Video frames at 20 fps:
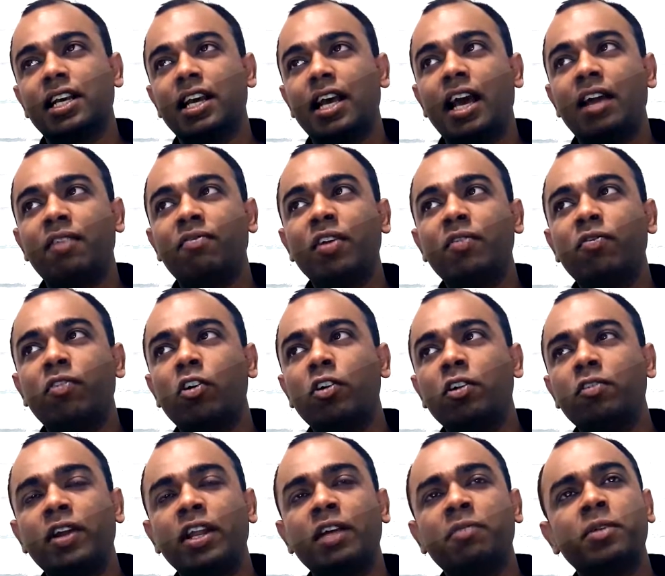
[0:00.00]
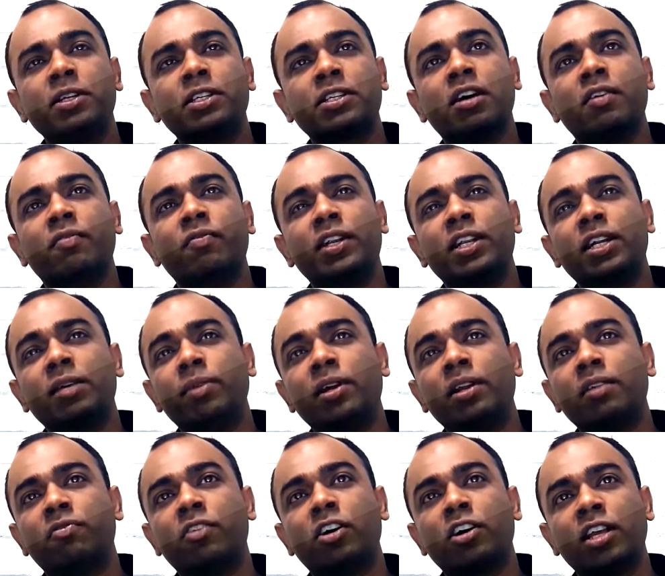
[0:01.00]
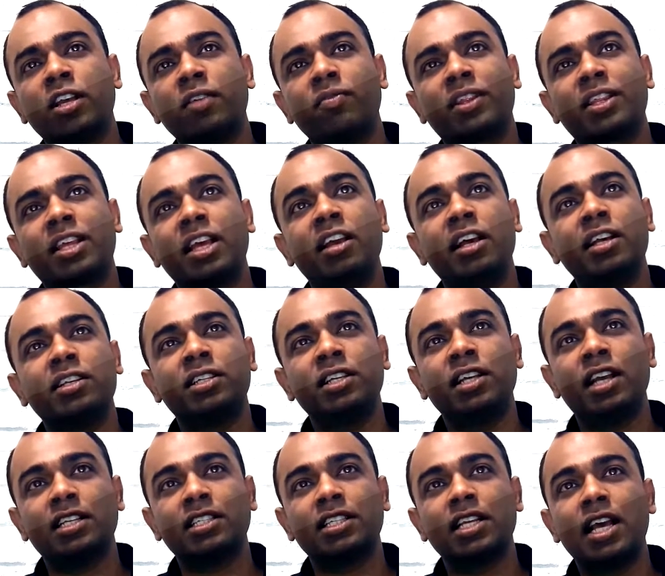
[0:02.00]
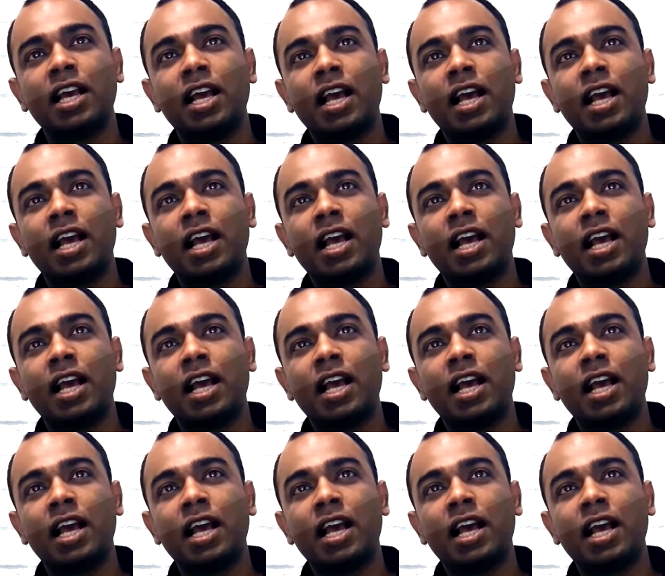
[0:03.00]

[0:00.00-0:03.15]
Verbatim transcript: And we found very much comfortable working with ESDS